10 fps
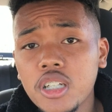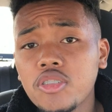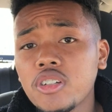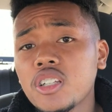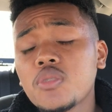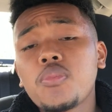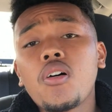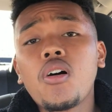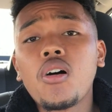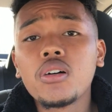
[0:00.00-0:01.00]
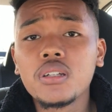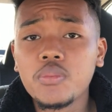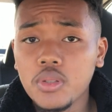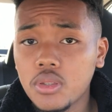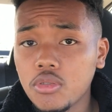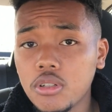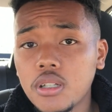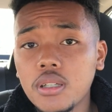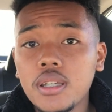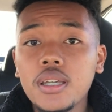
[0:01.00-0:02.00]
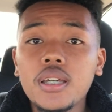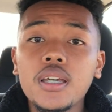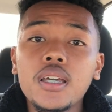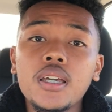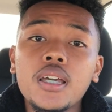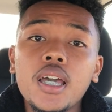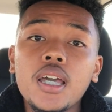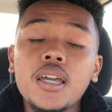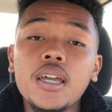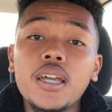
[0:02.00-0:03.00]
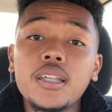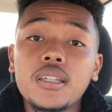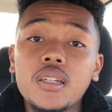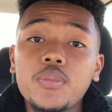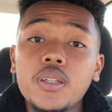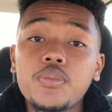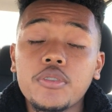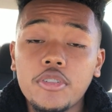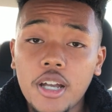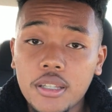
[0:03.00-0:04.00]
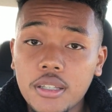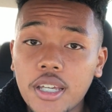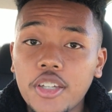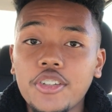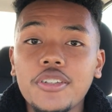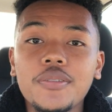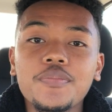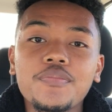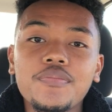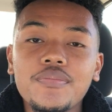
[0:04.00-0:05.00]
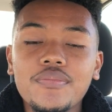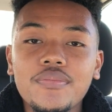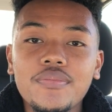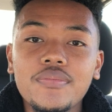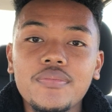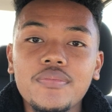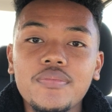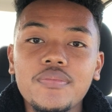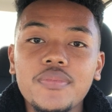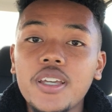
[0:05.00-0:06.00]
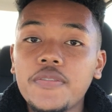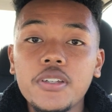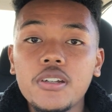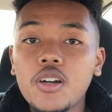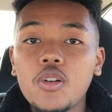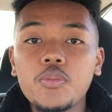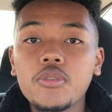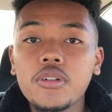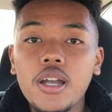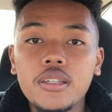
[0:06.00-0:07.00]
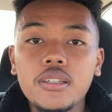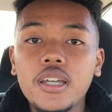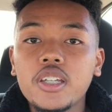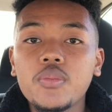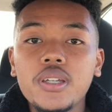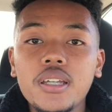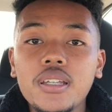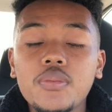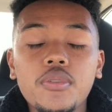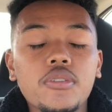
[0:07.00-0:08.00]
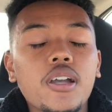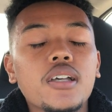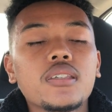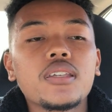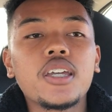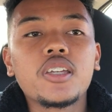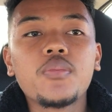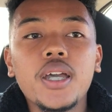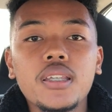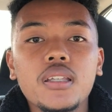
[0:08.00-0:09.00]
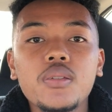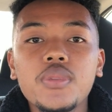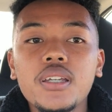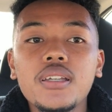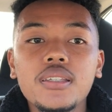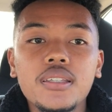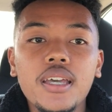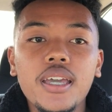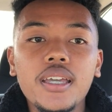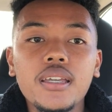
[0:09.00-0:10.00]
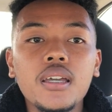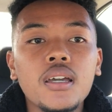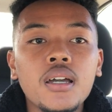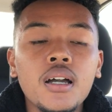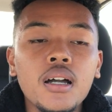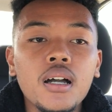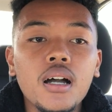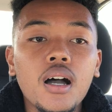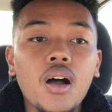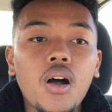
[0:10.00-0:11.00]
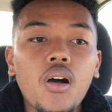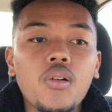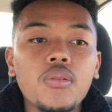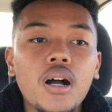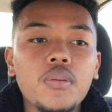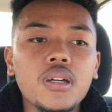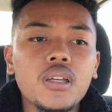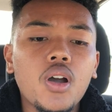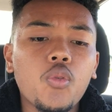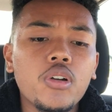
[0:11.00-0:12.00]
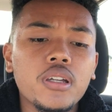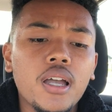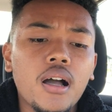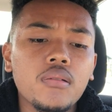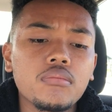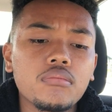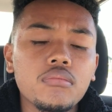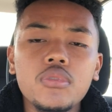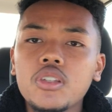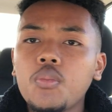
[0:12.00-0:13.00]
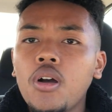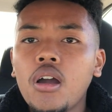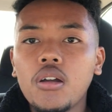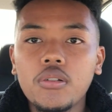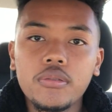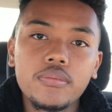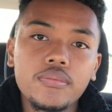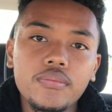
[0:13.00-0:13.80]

Chris Paul, number three, is going to be procrastination. If you don't know what procrastination means, procrastination basically means saying, oh, I'm going to go work out tomorrow.